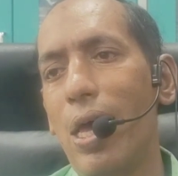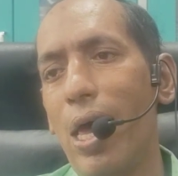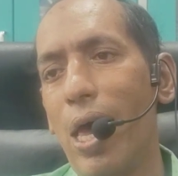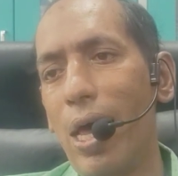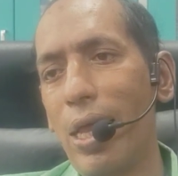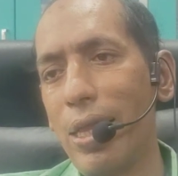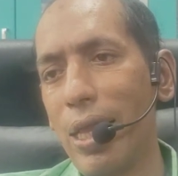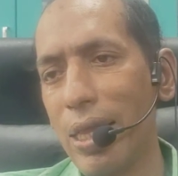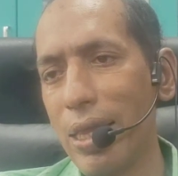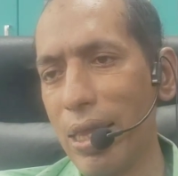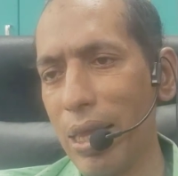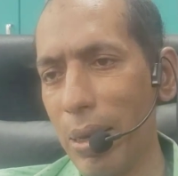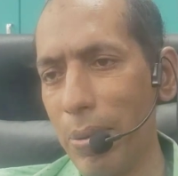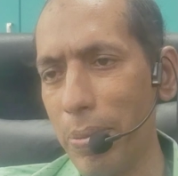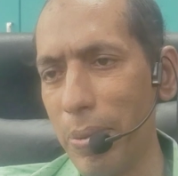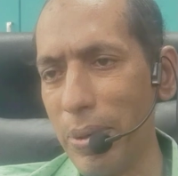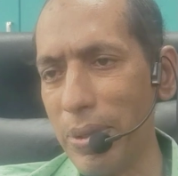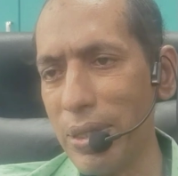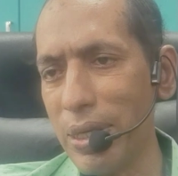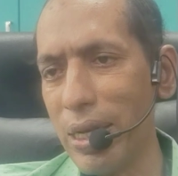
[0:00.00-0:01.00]
And the
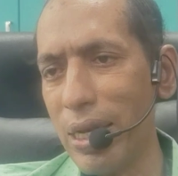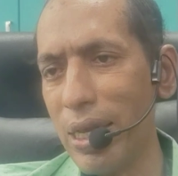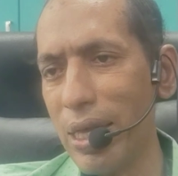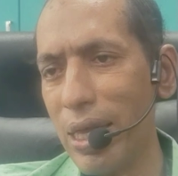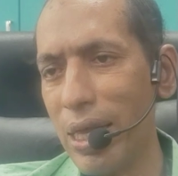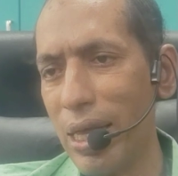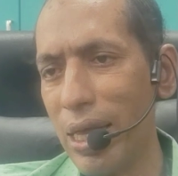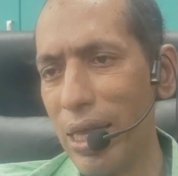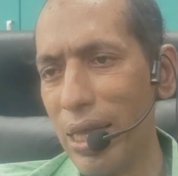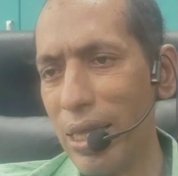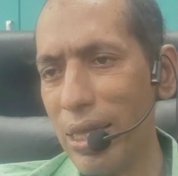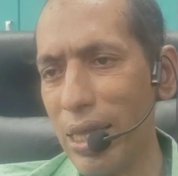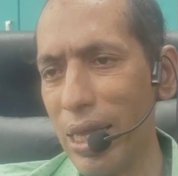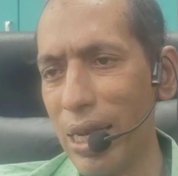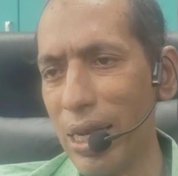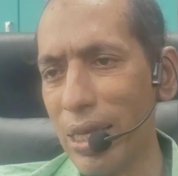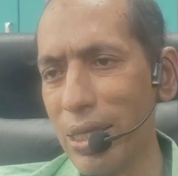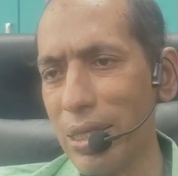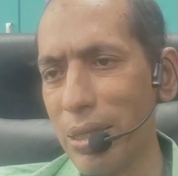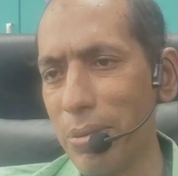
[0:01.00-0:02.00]
3%,
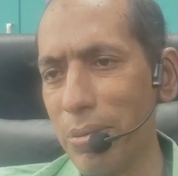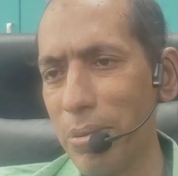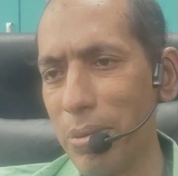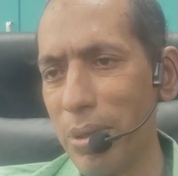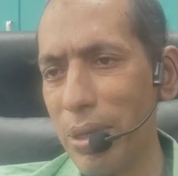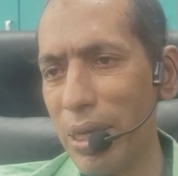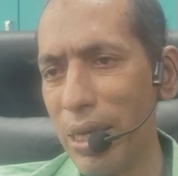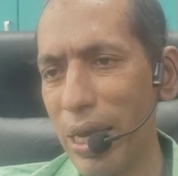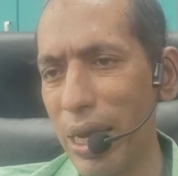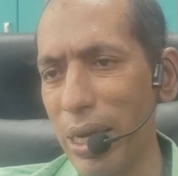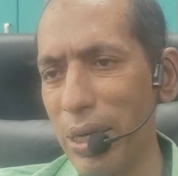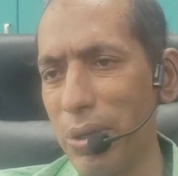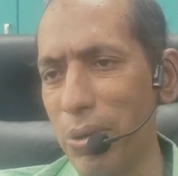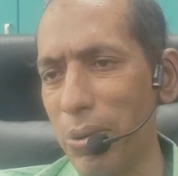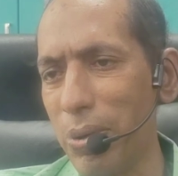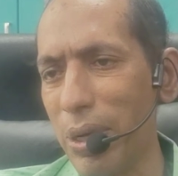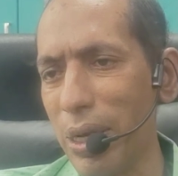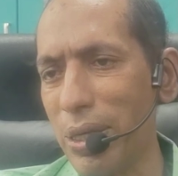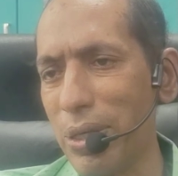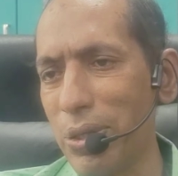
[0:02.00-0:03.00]
there are some 8 to
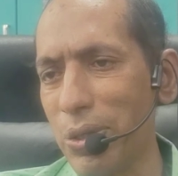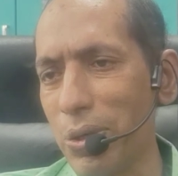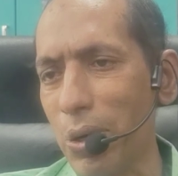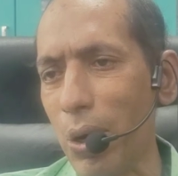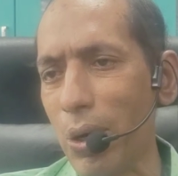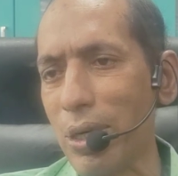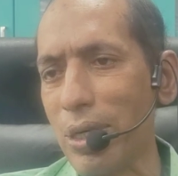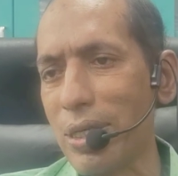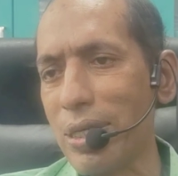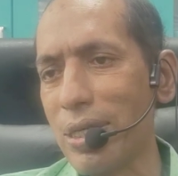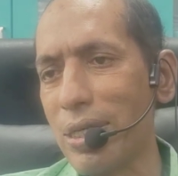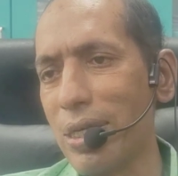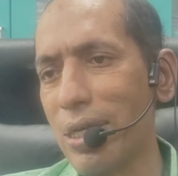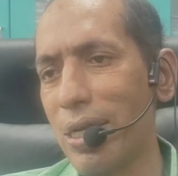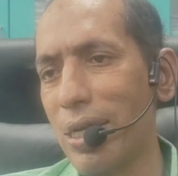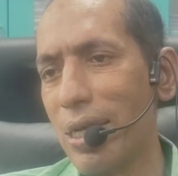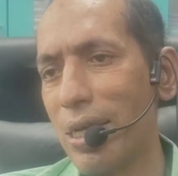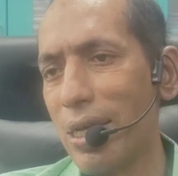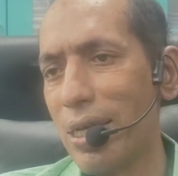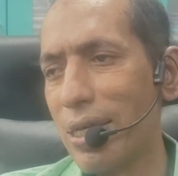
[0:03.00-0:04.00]
10 short
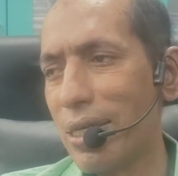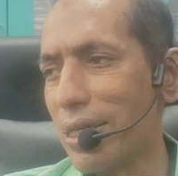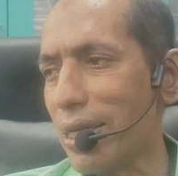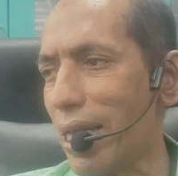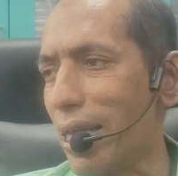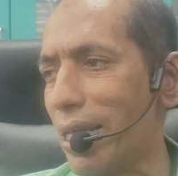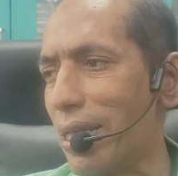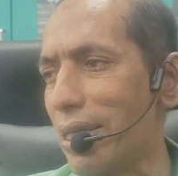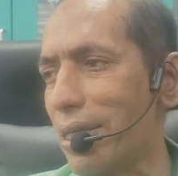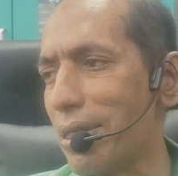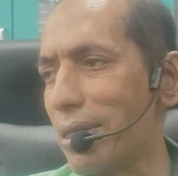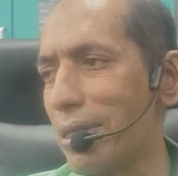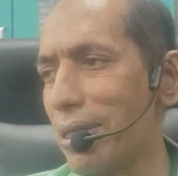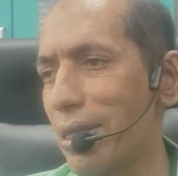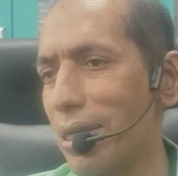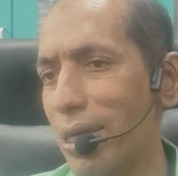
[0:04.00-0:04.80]
cells.